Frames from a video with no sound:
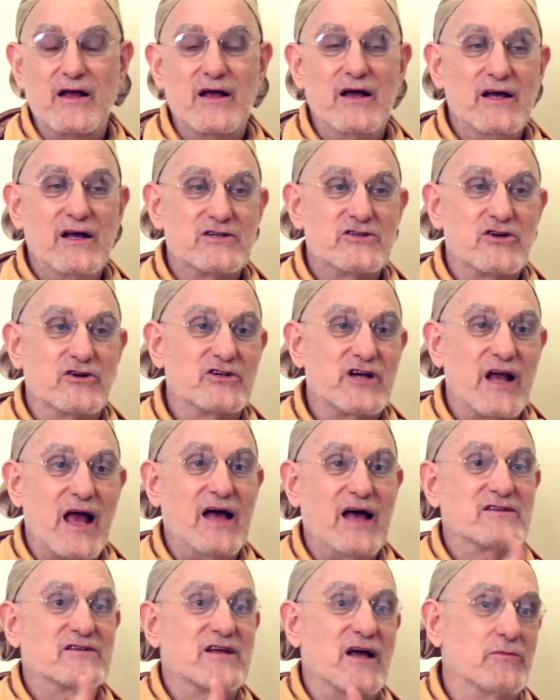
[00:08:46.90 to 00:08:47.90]
So she
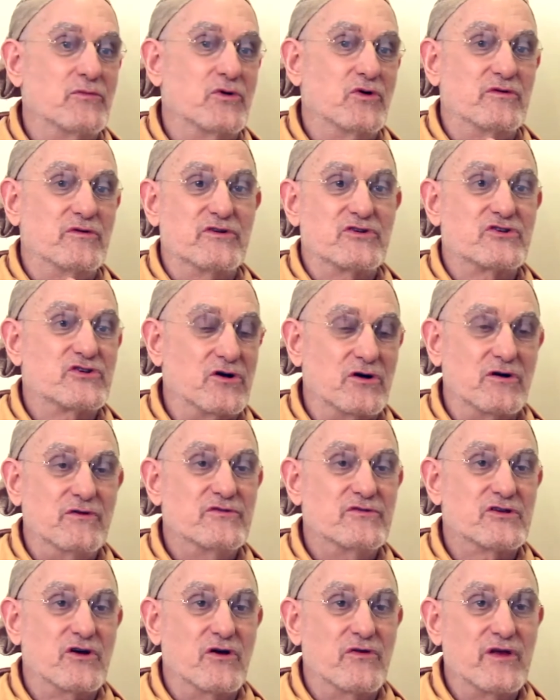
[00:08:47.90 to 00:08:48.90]
has that mood to serve,
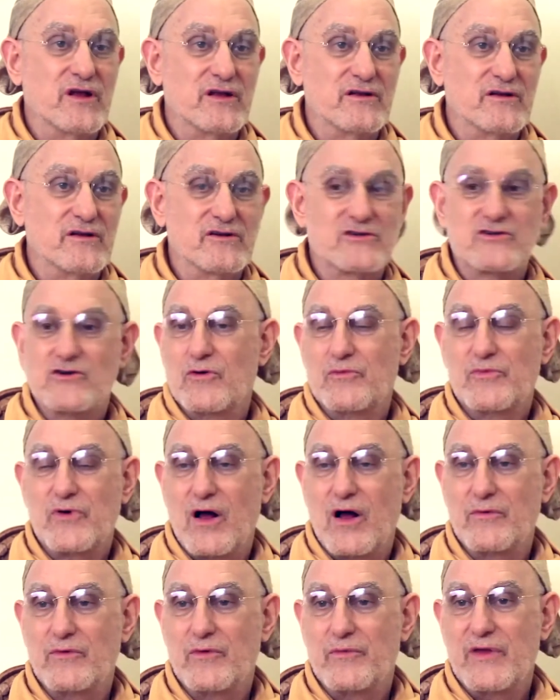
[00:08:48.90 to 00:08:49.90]
so then there's no
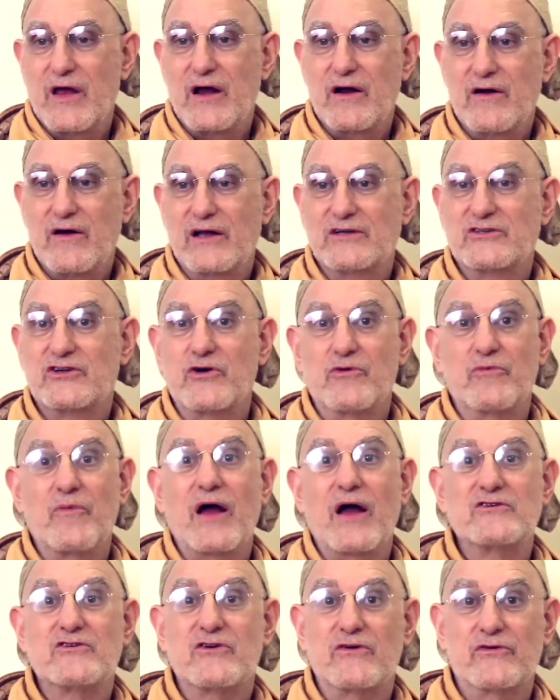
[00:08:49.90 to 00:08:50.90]
problem there, and she
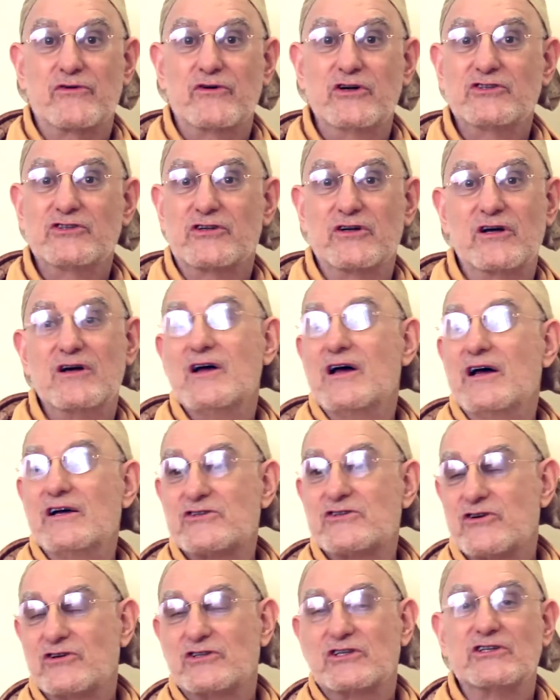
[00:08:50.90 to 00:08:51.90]
reminds her of Krishna,
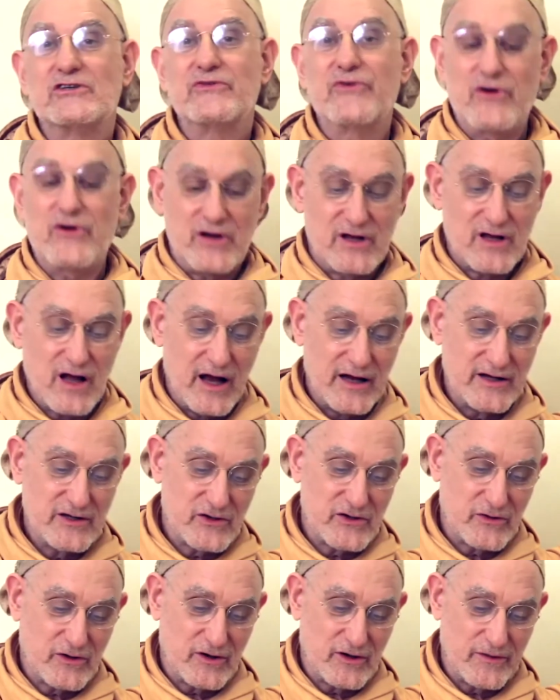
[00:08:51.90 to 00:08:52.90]
so she's very kind
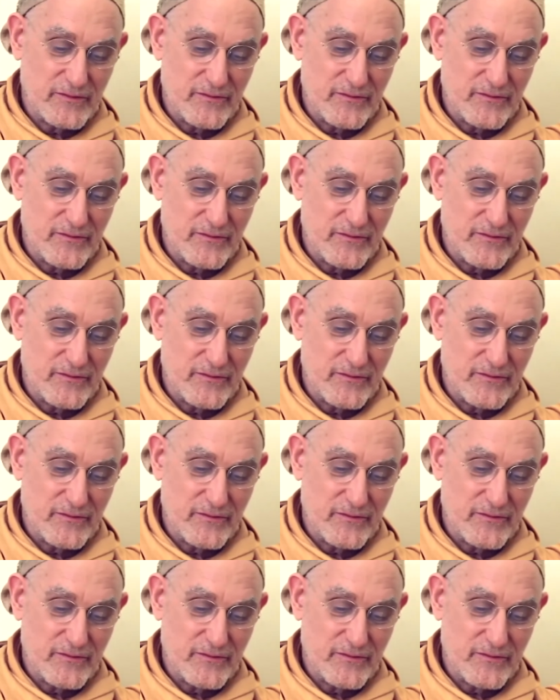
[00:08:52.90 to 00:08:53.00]
to her.